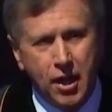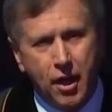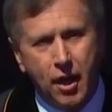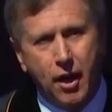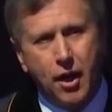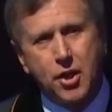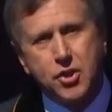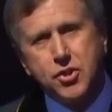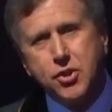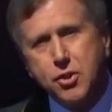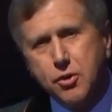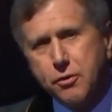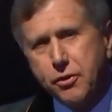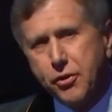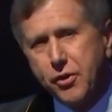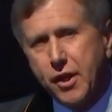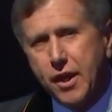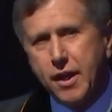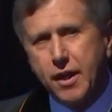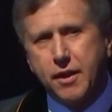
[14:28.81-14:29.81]
Uh, do you
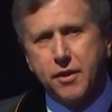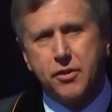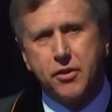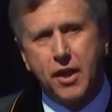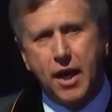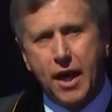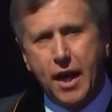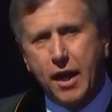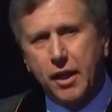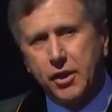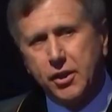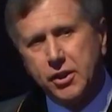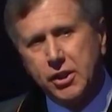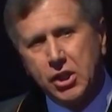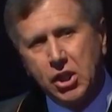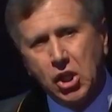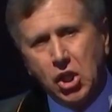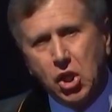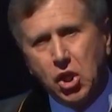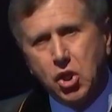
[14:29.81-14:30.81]
think that
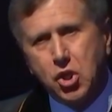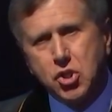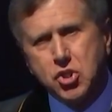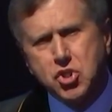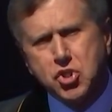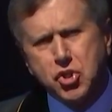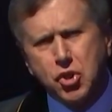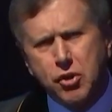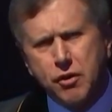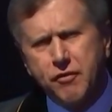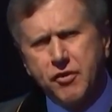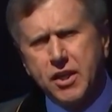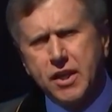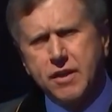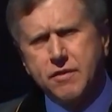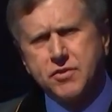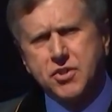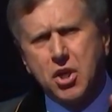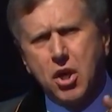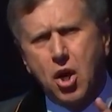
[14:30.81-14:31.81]

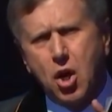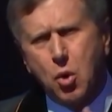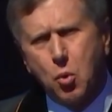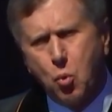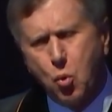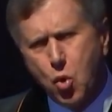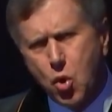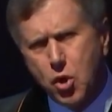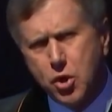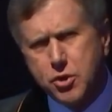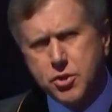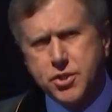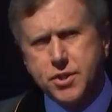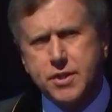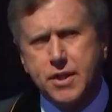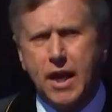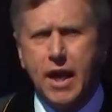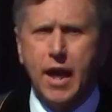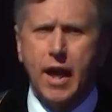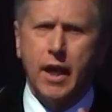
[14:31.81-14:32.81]
conservatives are
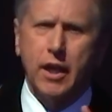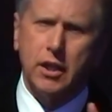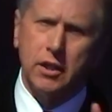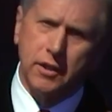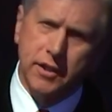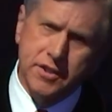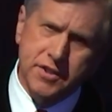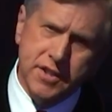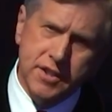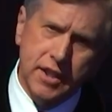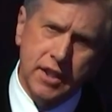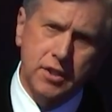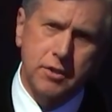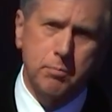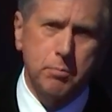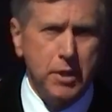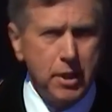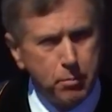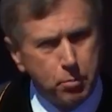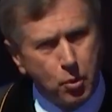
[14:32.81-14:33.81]
worse at listening to
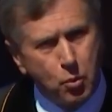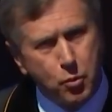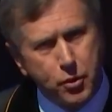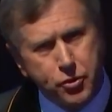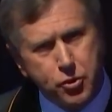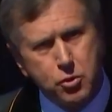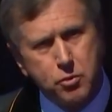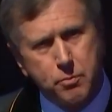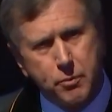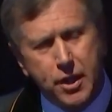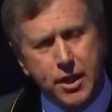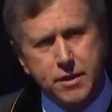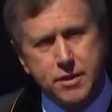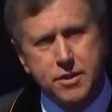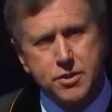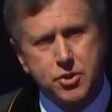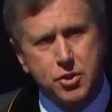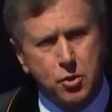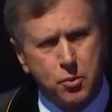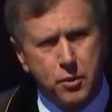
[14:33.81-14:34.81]
people with whom they
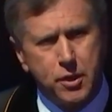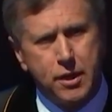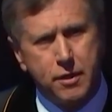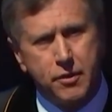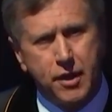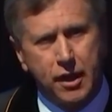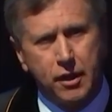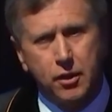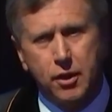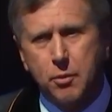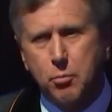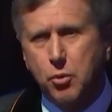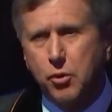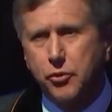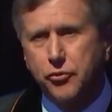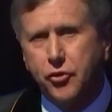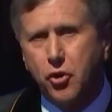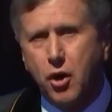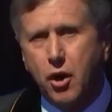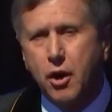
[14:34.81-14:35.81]
disagree than
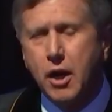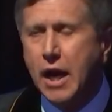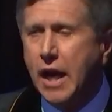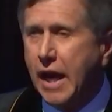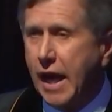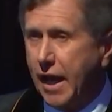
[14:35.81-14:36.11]
liberals are?"